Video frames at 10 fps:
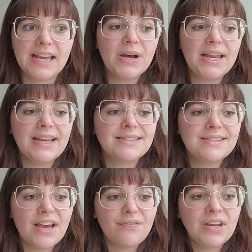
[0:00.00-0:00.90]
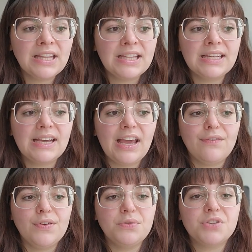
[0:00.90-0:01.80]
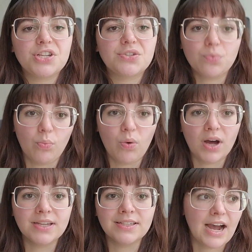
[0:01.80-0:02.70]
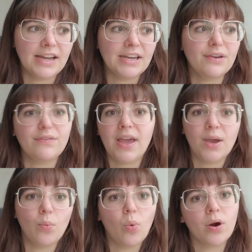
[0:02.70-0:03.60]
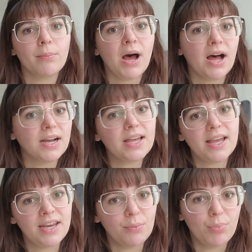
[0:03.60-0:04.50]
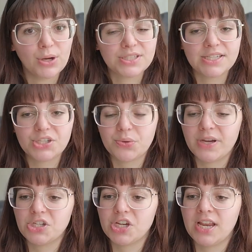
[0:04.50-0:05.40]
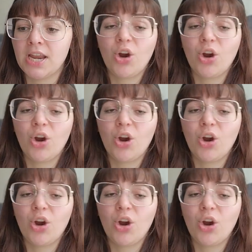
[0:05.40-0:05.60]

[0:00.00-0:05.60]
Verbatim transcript: but it's definitely if you just want kind of a warm hug in a book situation.